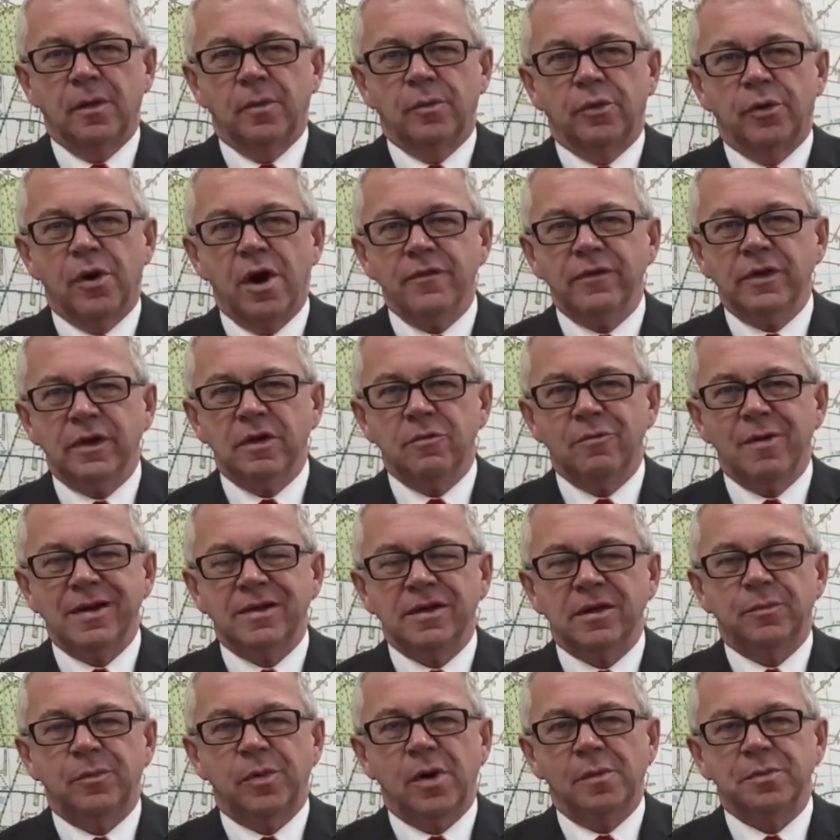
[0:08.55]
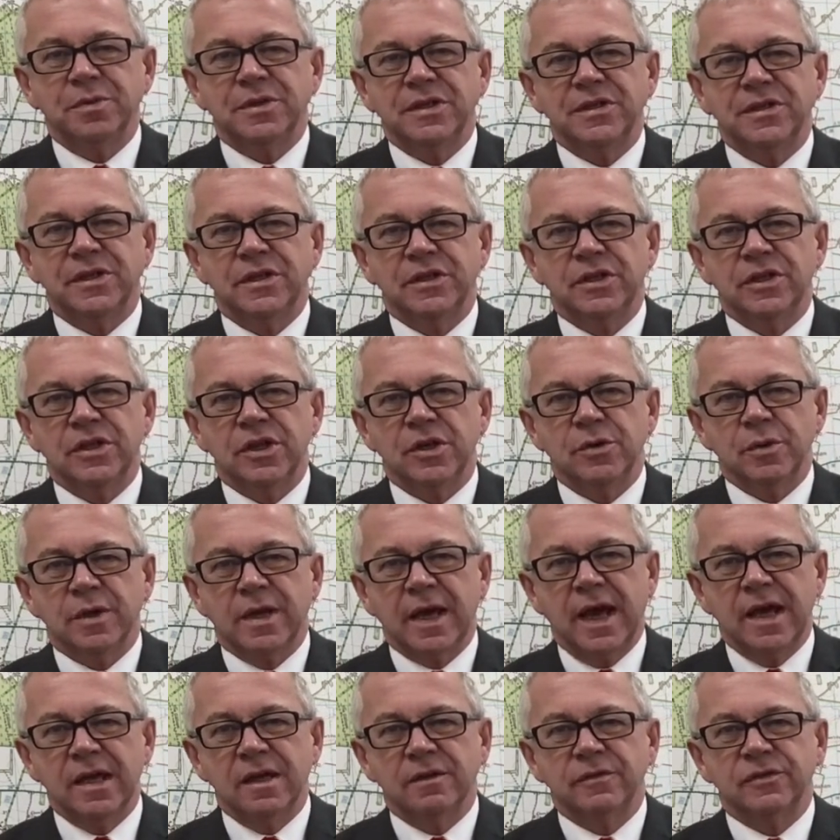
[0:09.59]
Privately rented properties in the
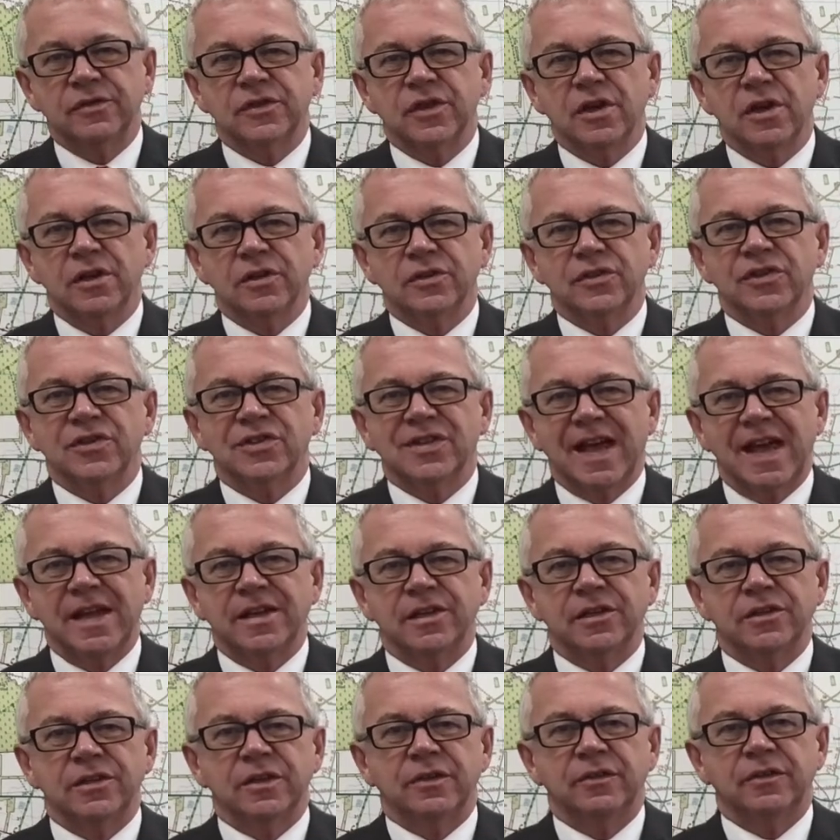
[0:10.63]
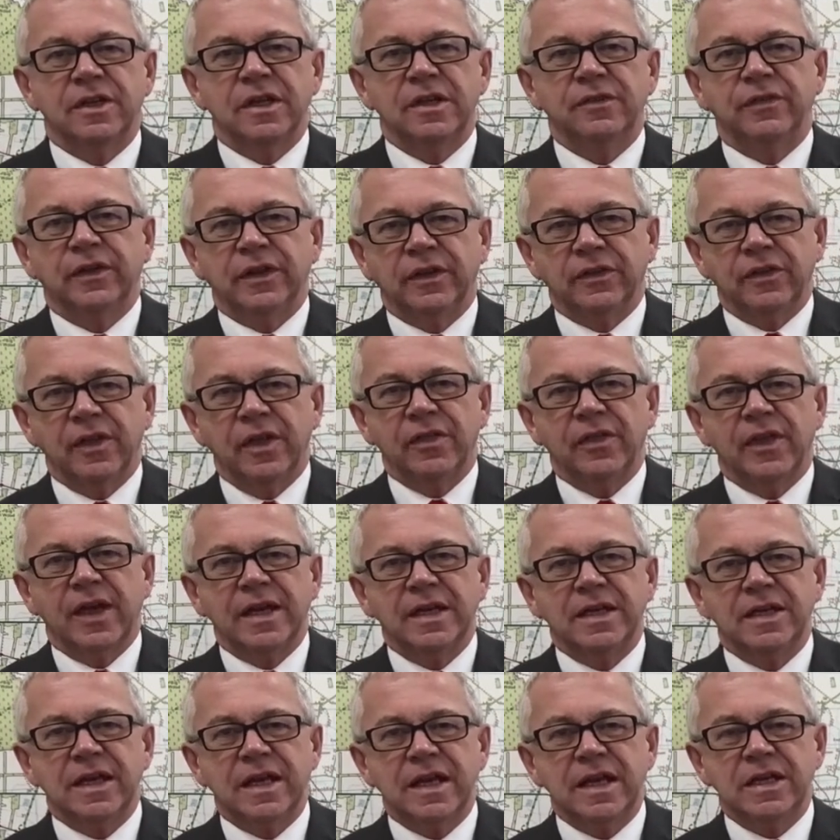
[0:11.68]
UK have certain standards of living that
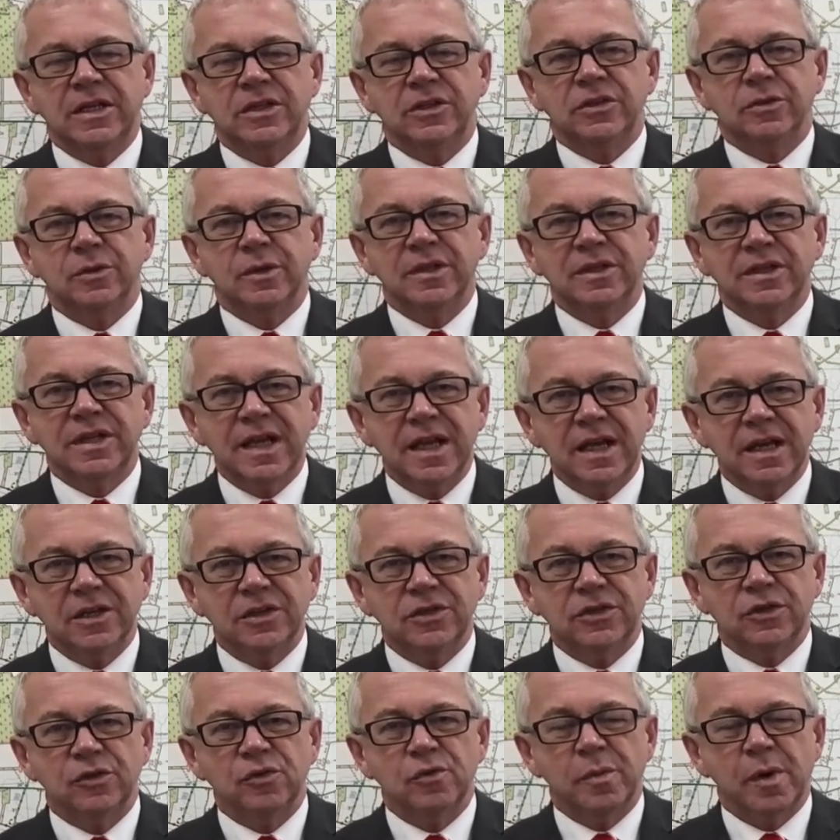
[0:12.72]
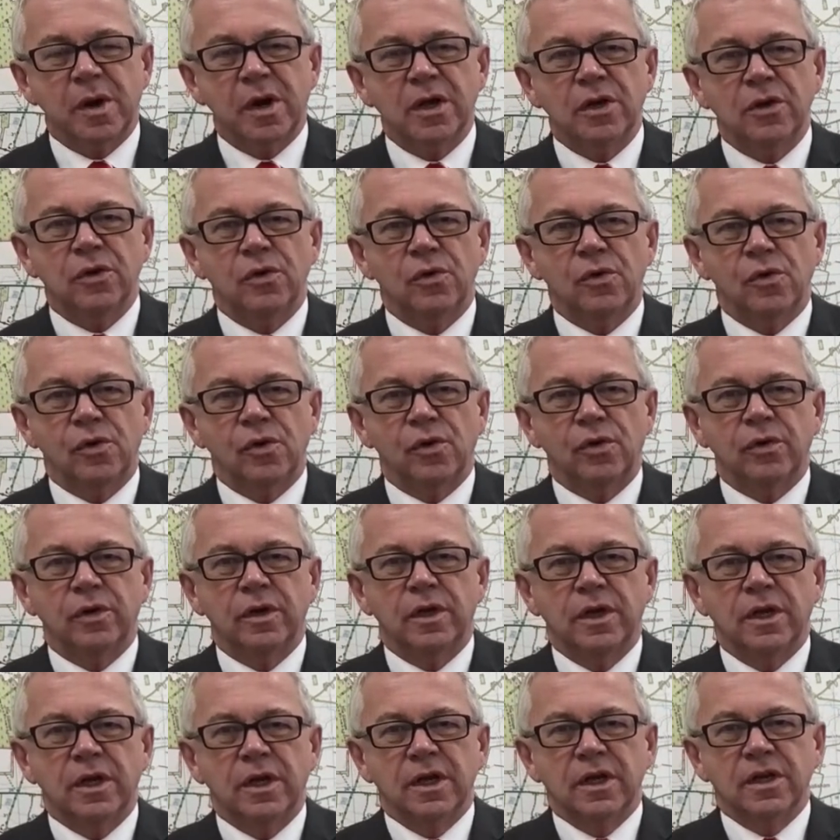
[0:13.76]
they need to adhere to by law
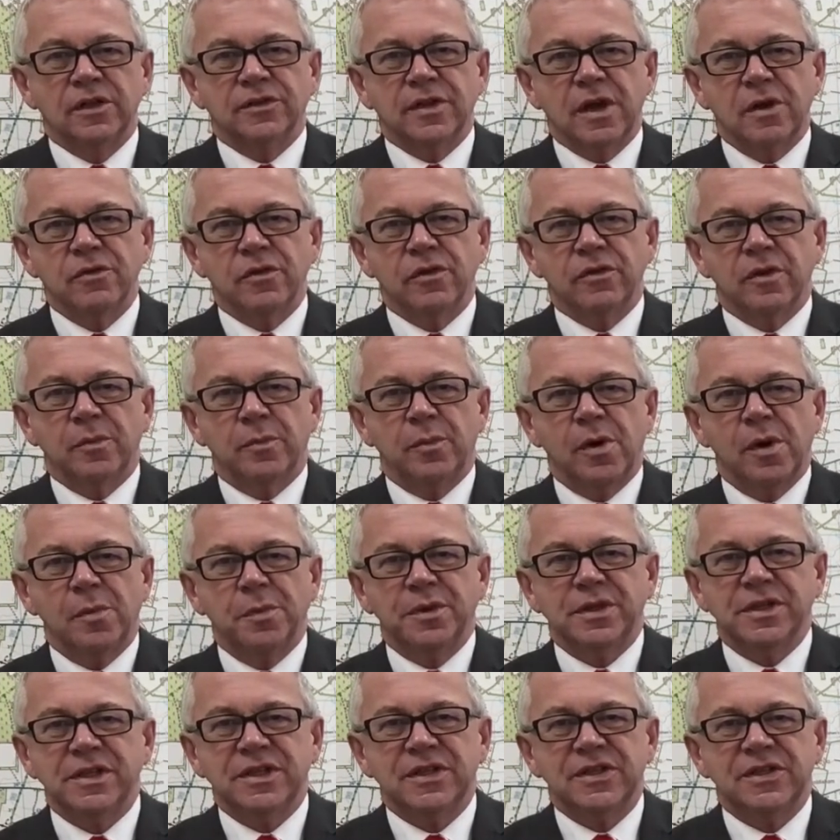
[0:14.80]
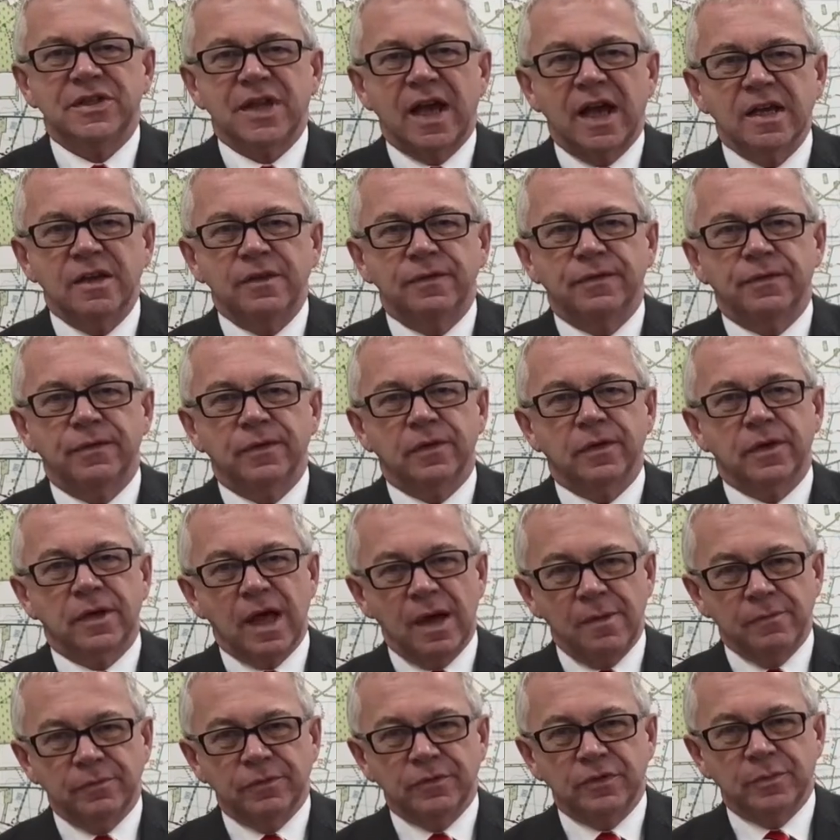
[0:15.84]
so that the property is safe,
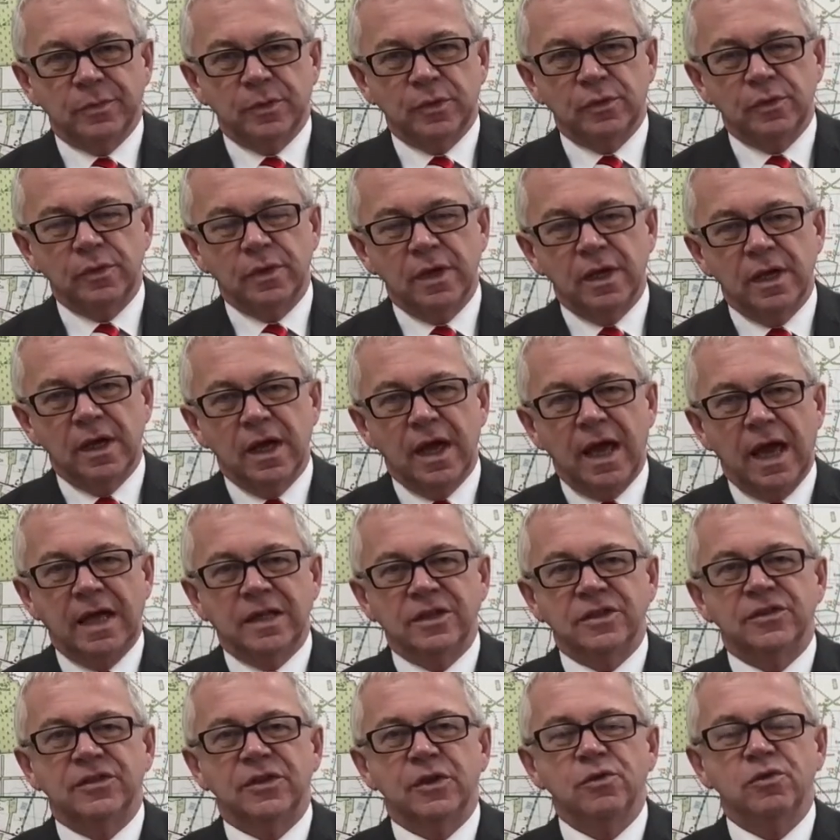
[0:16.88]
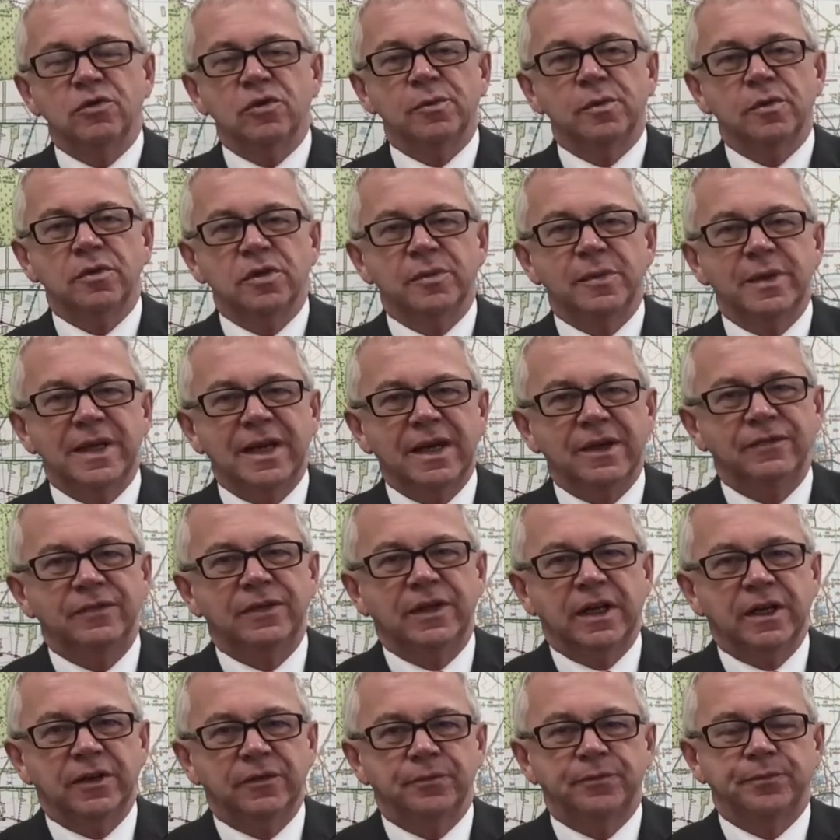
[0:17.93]
comfortable and suitable to be lived
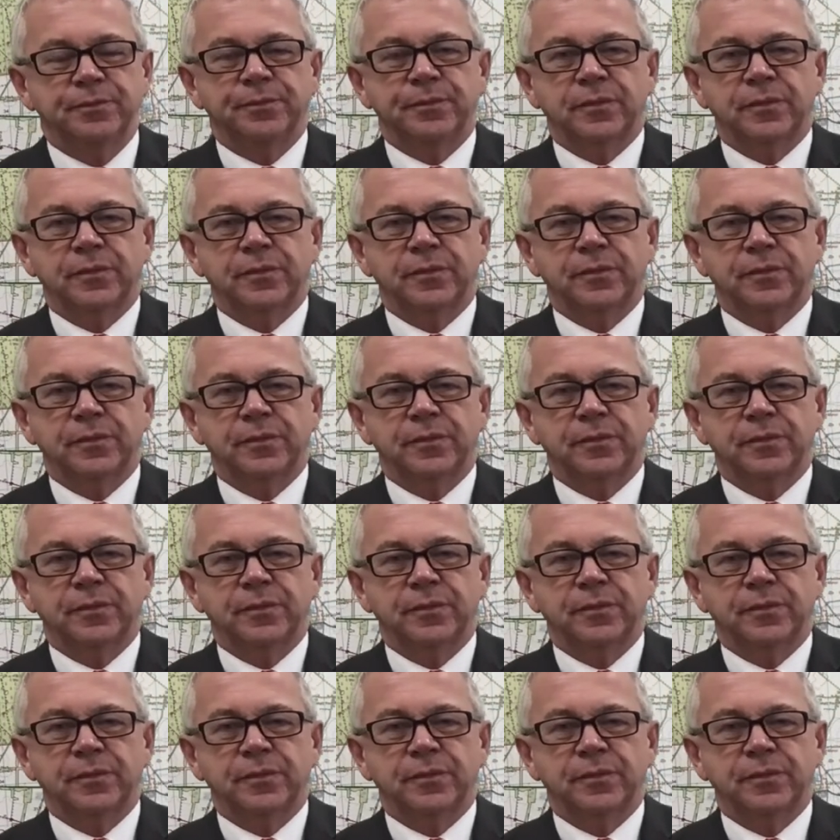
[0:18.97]
in.